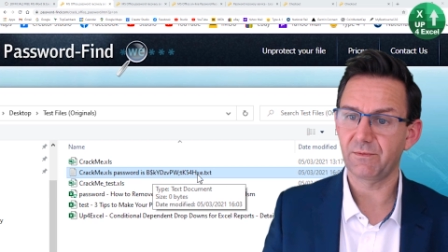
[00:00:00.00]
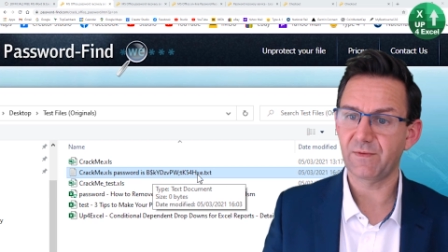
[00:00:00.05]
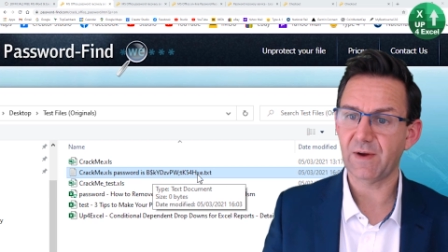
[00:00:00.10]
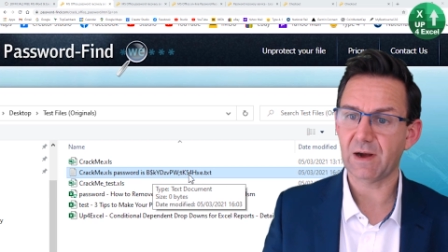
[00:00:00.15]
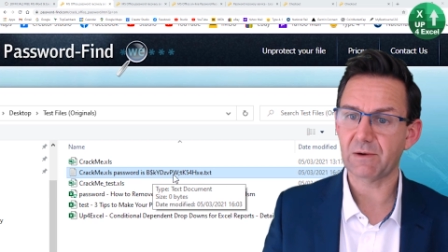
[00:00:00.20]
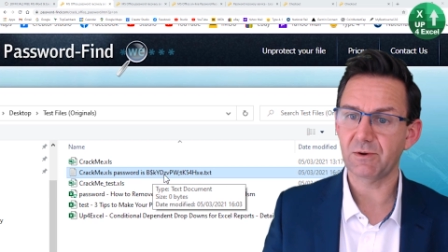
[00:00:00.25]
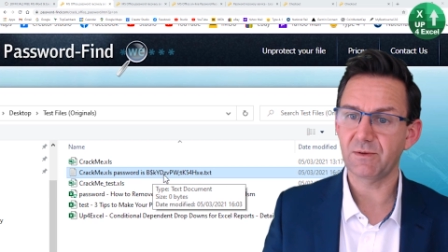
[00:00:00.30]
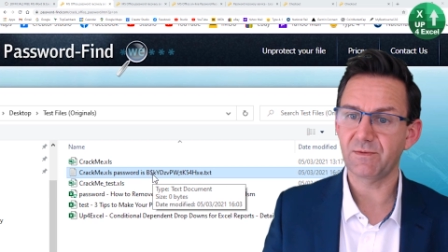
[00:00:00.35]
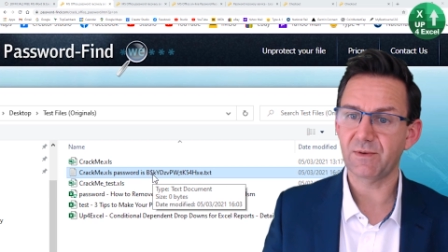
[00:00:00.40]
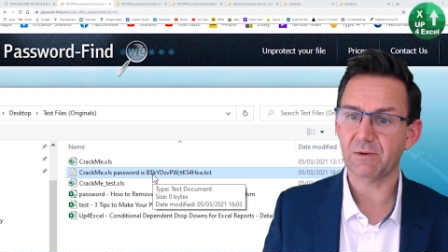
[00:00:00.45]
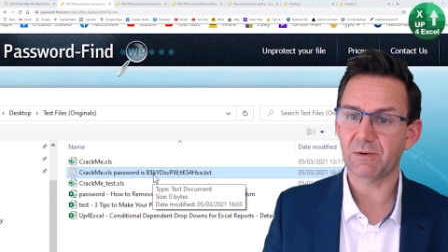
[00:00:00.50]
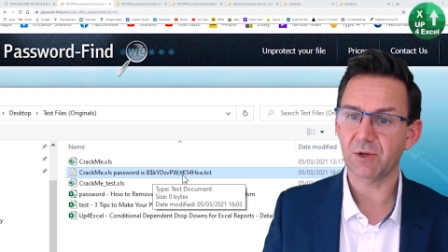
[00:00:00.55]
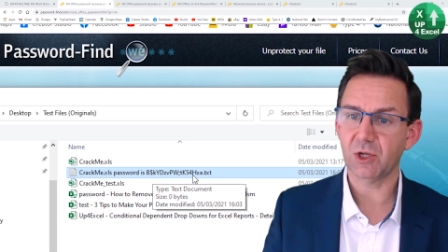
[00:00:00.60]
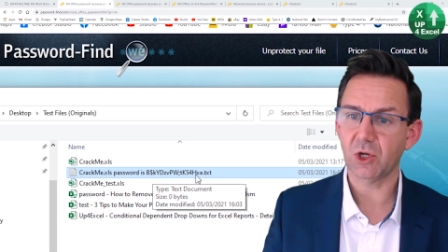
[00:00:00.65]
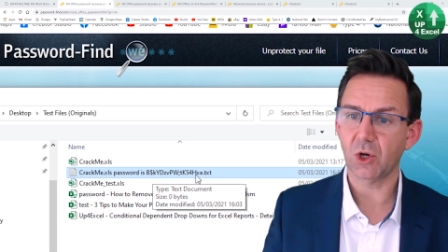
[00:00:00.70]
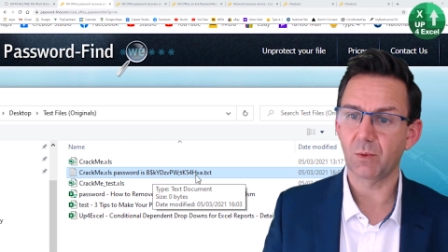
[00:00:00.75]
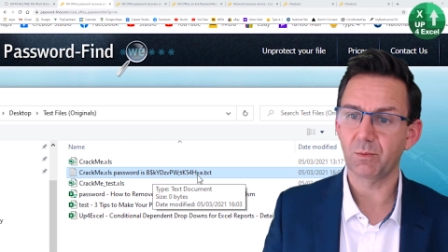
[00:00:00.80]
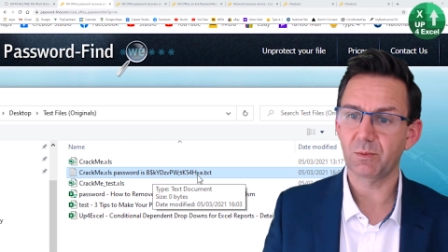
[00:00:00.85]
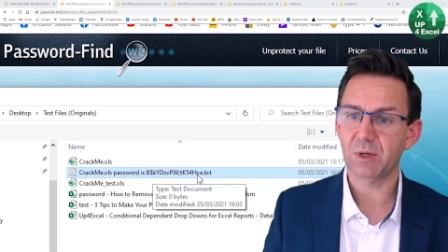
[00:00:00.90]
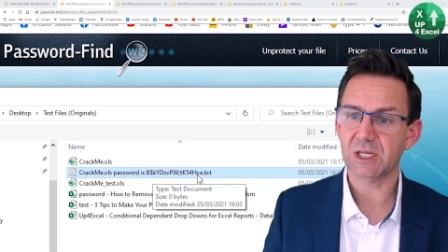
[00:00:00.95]
very, very
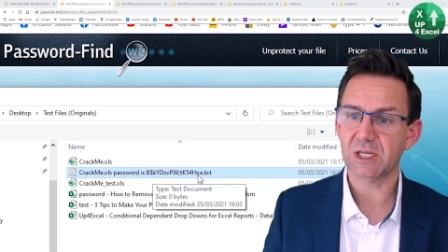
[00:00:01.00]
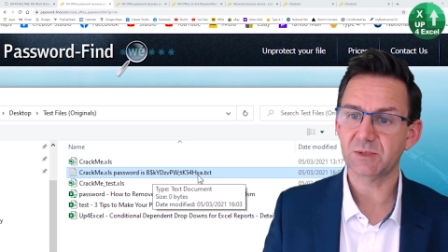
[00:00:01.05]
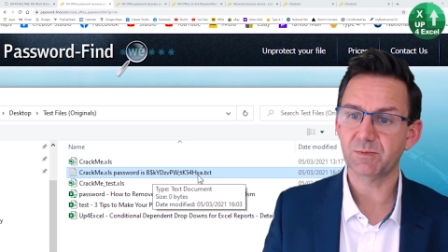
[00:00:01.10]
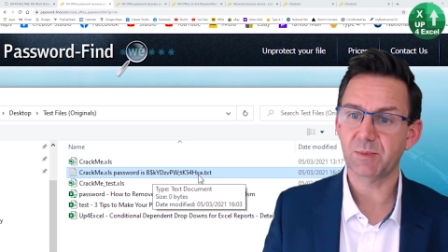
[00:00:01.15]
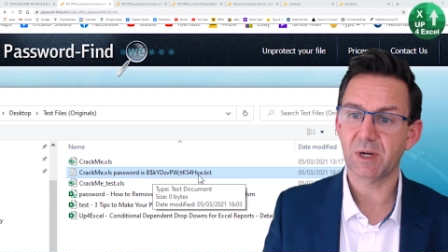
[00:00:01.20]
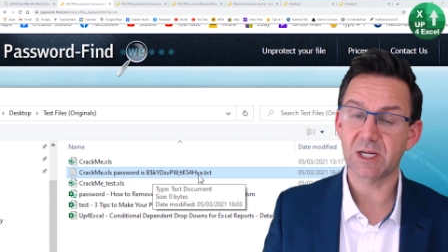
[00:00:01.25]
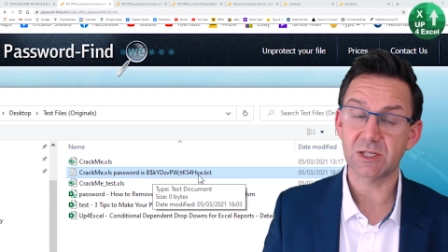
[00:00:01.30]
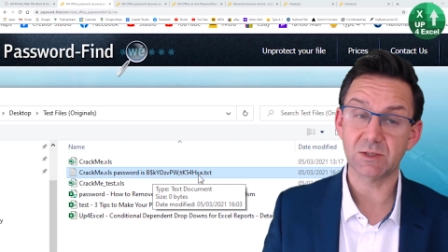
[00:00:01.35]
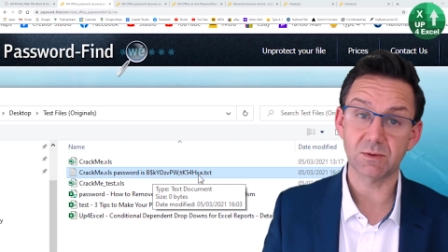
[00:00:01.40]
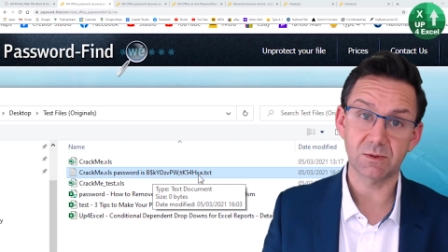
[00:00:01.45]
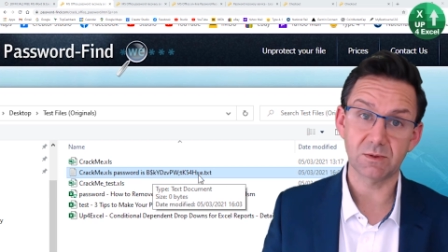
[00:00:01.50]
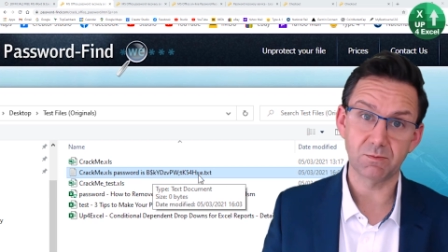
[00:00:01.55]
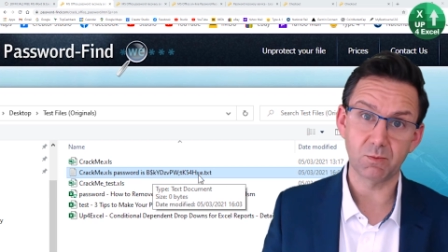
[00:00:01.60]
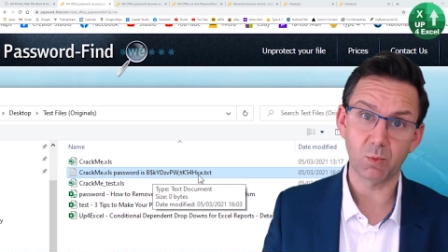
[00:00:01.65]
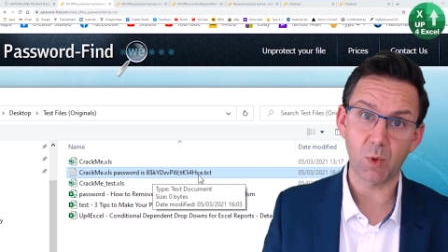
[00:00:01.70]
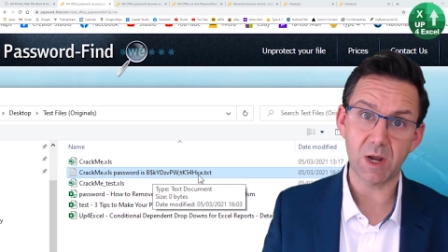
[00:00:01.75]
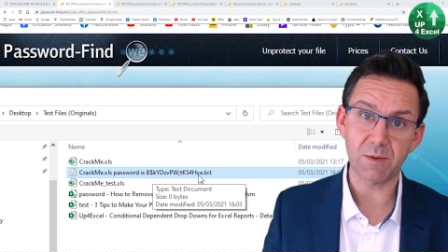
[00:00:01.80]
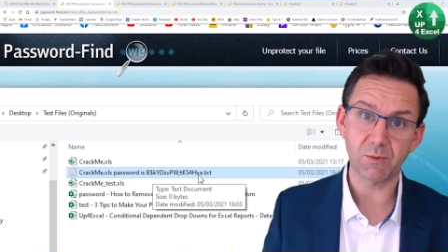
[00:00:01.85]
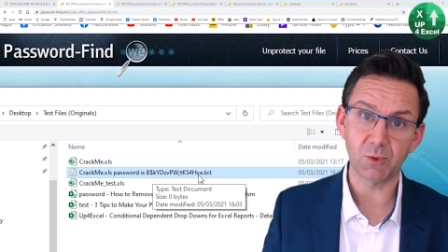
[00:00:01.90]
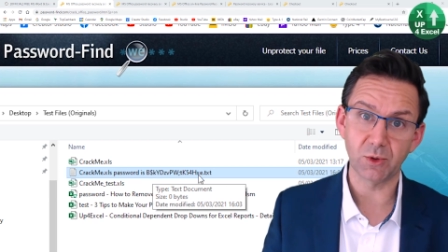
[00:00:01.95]
complex password,
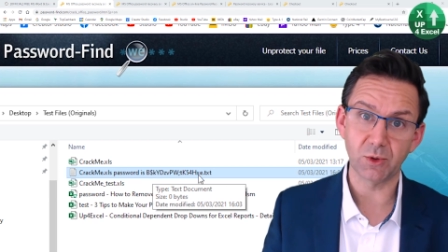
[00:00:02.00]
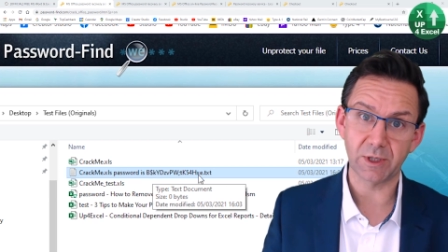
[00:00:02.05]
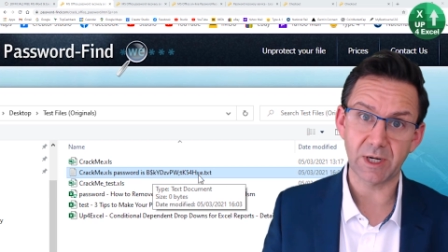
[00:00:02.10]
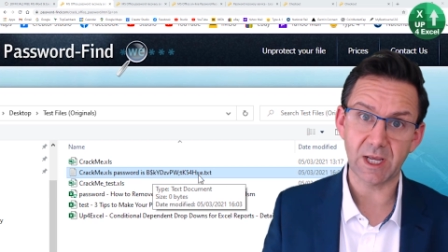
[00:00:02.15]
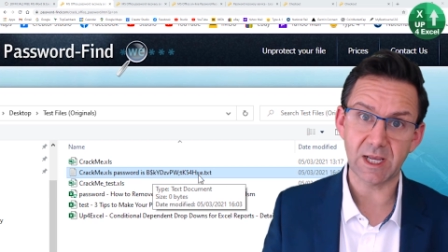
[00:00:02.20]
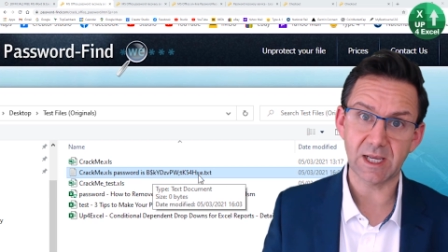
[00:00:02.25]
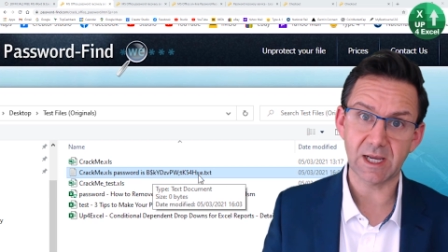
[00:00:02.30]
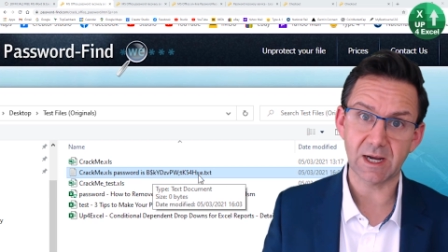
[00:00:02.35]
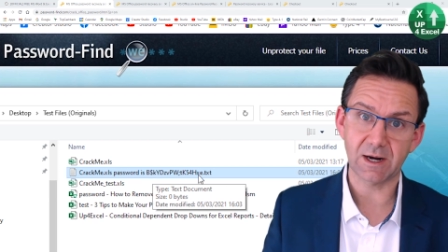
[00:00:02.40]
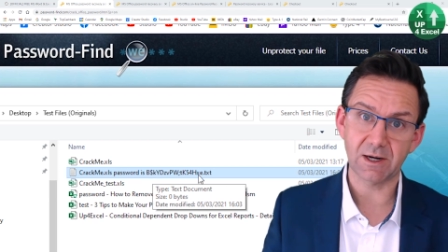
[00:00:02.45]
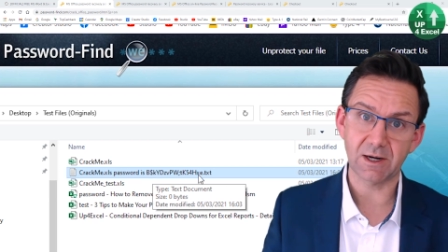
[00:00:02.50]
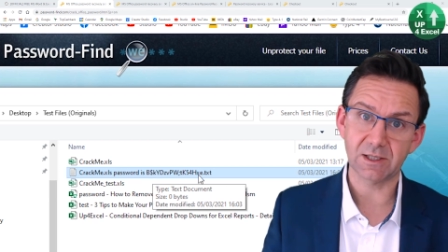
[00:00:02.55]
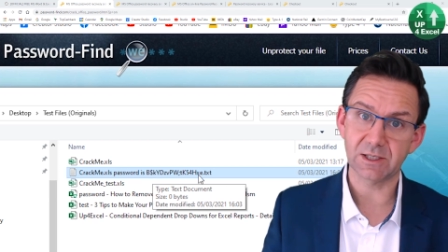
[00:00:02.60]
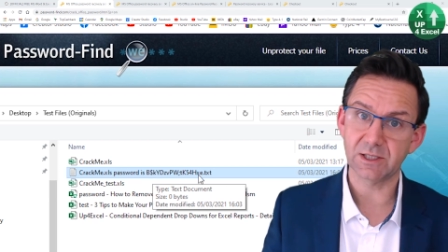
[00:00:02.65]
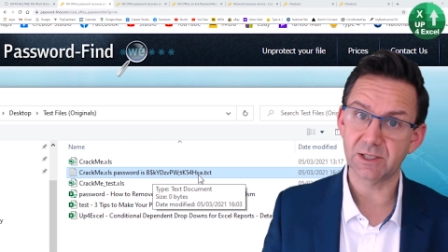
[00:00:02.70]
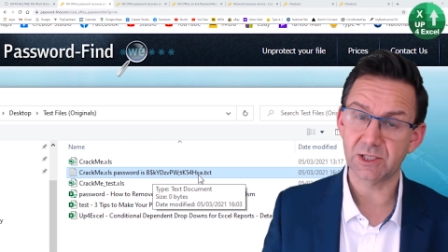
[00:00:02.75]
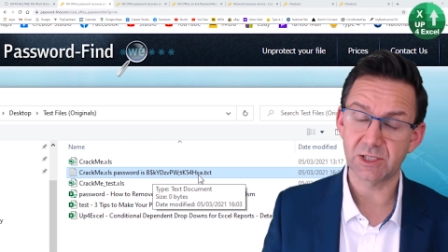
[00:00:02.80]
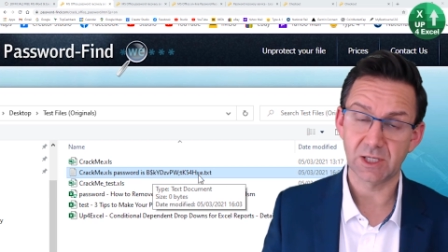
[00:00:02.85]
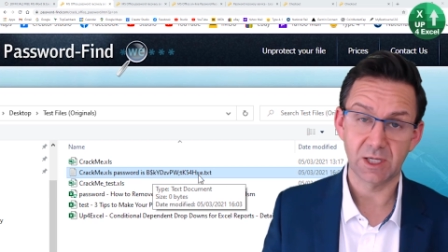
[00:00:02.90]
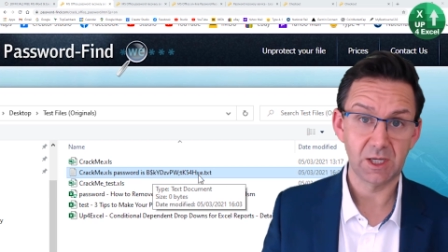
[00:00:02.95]
way more than eight
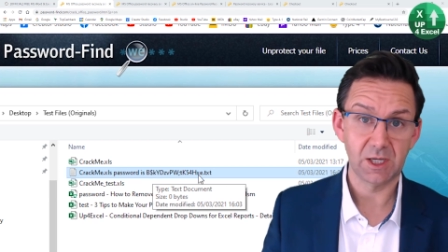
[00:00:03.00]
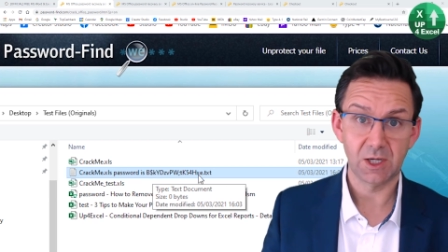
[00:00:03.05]
characters.